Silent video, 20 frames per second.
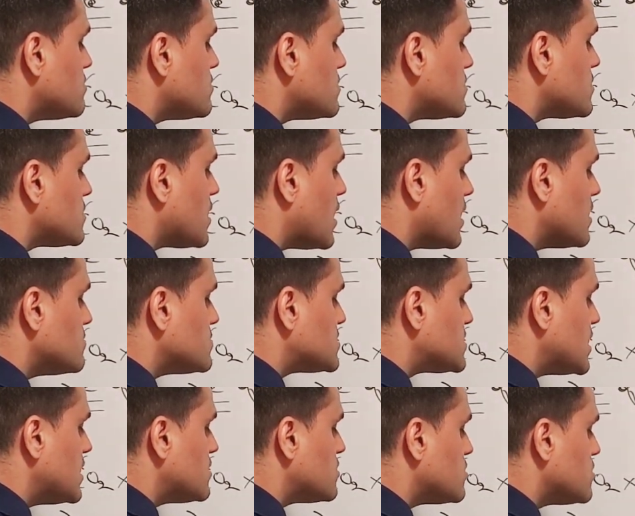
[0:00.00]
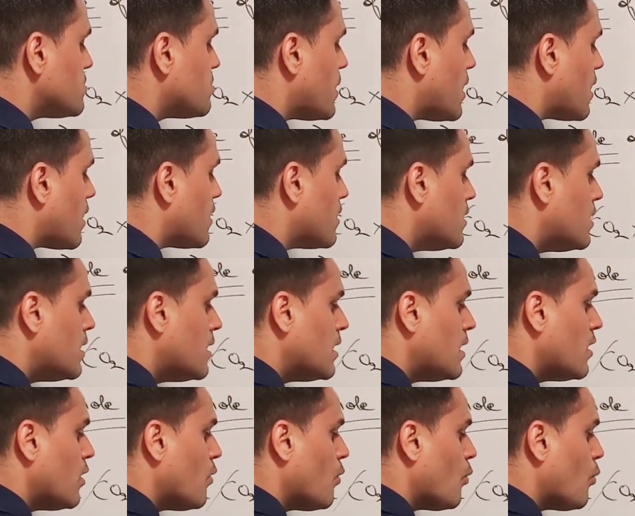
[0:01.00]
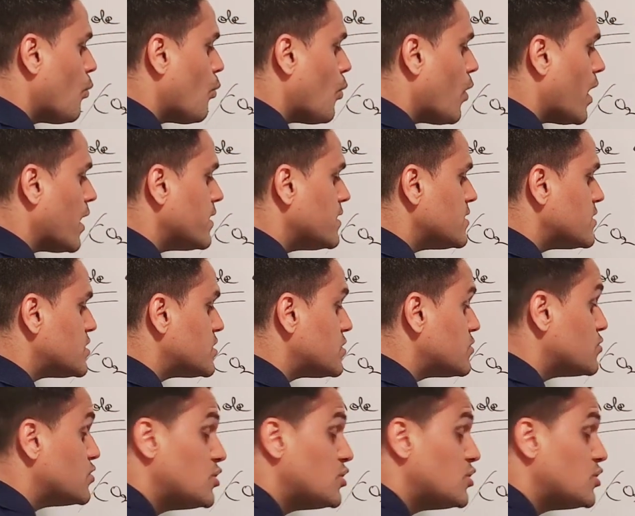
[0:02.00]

times 10 to the power 1, 2. You